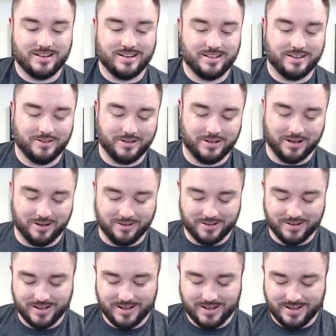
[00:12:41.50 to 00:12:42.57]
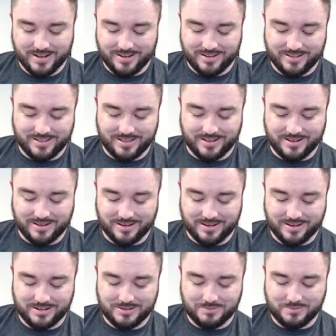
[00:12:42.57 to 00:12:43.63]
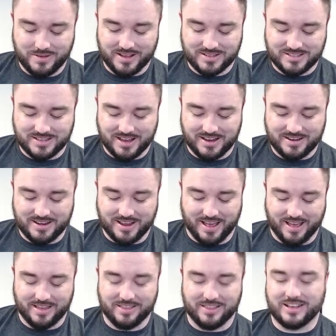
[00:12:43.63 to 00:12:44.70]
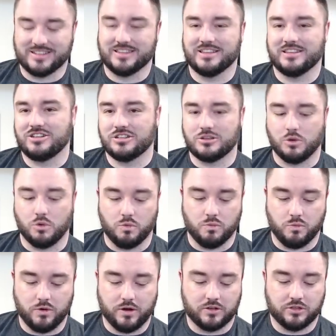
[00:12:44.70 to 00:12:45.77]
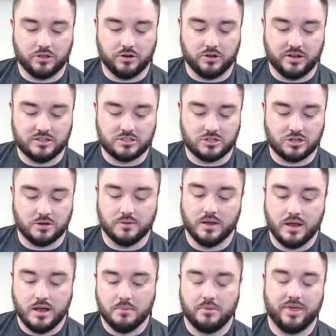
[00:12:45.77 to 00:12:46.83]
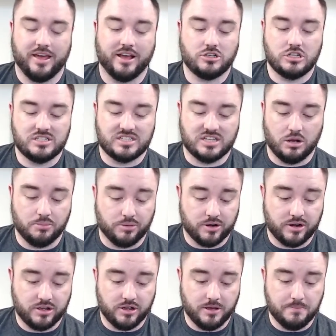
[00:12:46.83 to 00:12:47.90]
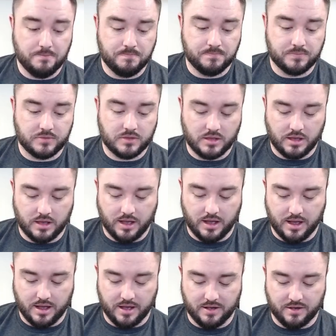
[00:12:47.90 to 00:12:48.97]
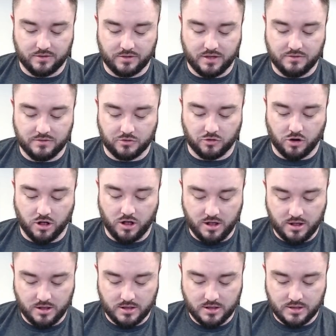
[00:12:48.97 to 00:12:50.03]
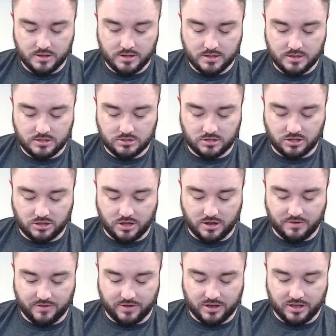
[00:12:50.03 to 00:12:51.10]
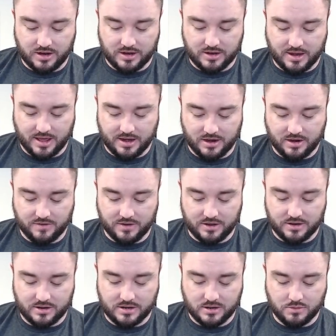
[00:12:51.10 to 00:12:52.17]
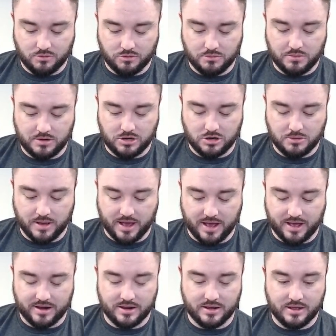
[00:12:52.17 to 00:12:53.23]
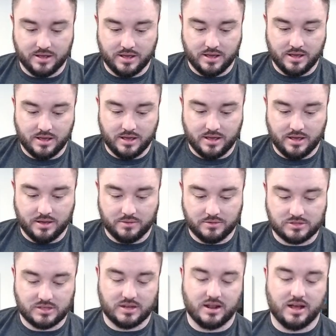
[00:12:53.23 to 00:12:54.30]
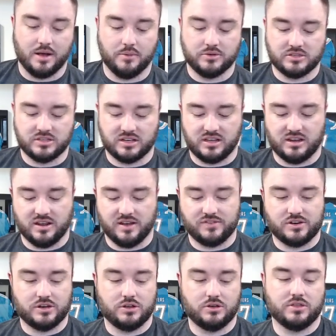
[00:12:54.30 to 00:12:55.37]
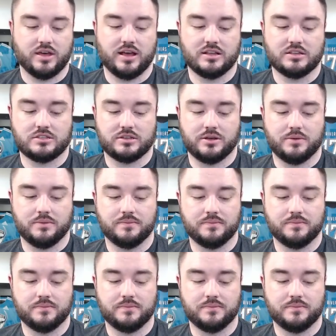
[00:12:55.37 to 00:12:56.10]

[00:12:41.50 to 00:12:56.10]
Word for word: there we go. The PSA 10. Like I said, that's just a weird little insert, but they actually sell pretty good, uh, even raw. So I thought if I could get a 10 out of it, wouldn't be too bad. Once again, I was lucky enough to do that. So